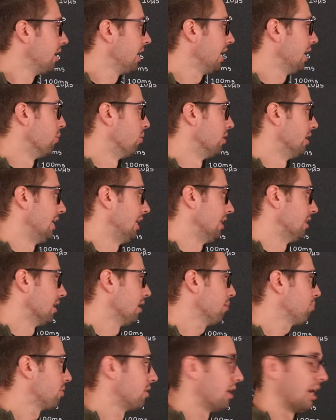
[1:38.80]
it will heat
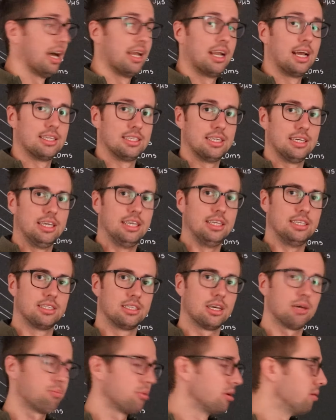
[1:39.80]
up, and as it heats
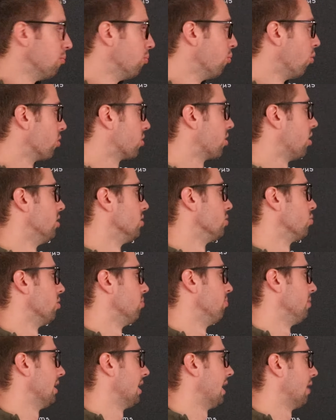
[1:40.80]
up, more current will
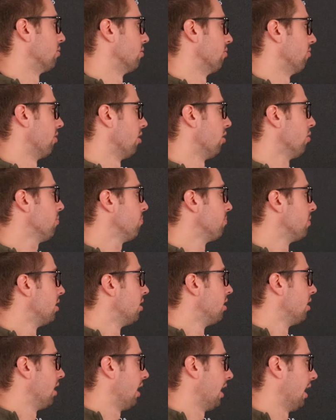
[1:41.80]
be allowed to flow,
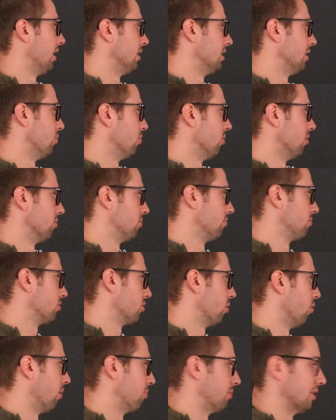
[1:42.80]
as it will
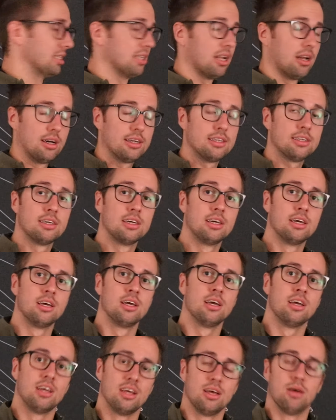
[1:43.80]
go up this line.
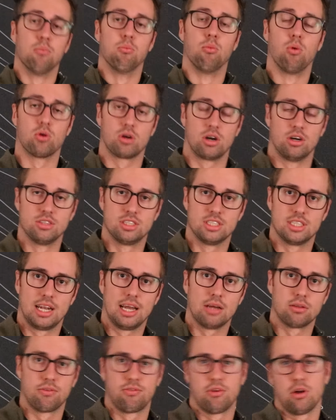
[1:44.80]
More current is
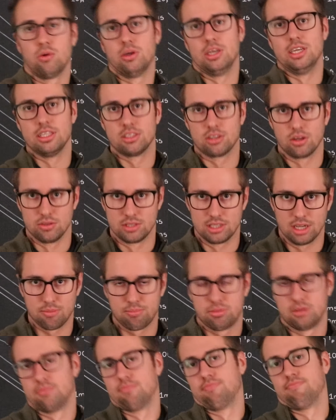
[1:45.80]
allowed to flow, heat goes
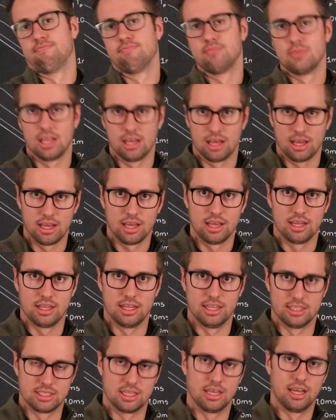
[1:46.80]
up,
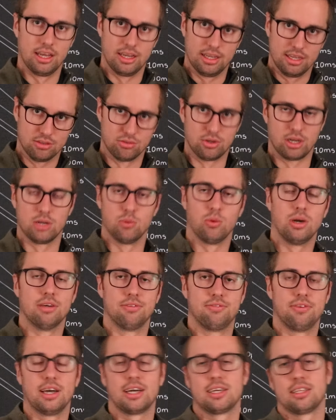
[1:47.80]
it's a runaway
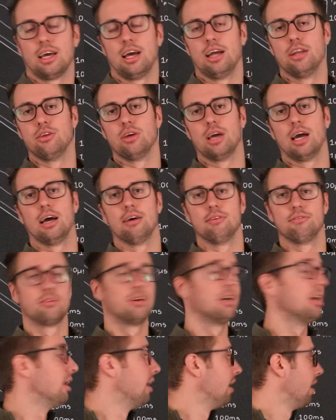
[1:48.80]
effect, and you have
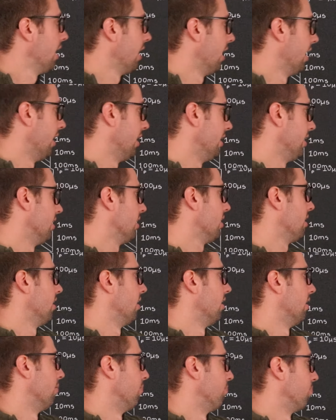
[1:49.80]
a
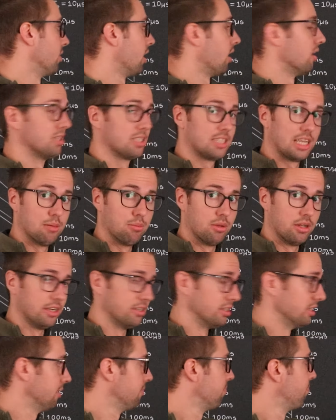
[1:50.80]
unstable
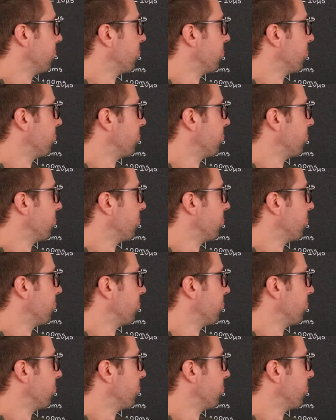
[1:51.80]
area.